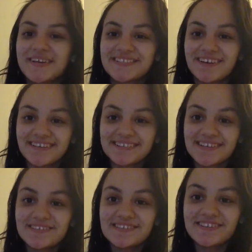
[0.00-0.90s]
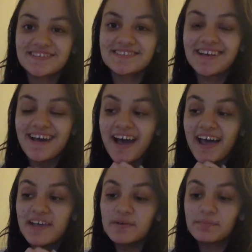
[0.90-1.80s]
dog is downstairs.
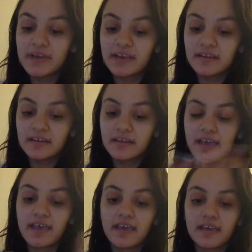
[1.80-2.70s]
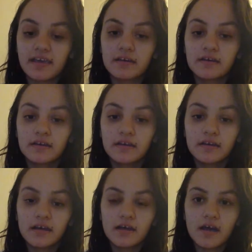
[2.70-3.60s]
I would pick a
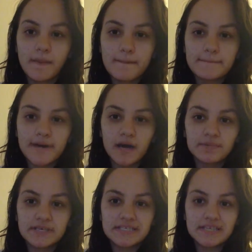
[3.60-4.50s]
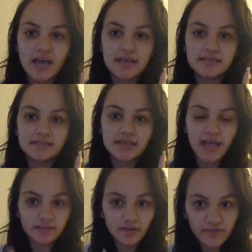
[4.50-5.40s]
puppy-sized
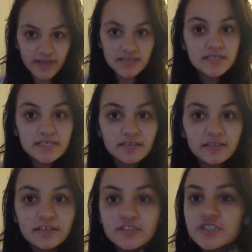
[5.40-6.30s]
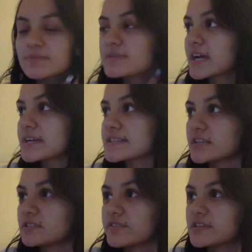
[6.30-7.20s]
elephant just because
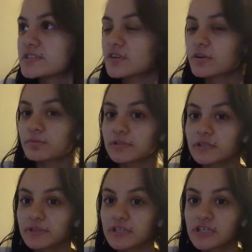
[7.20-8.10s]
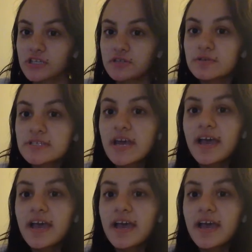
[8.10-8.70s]
elephants are really, really cute,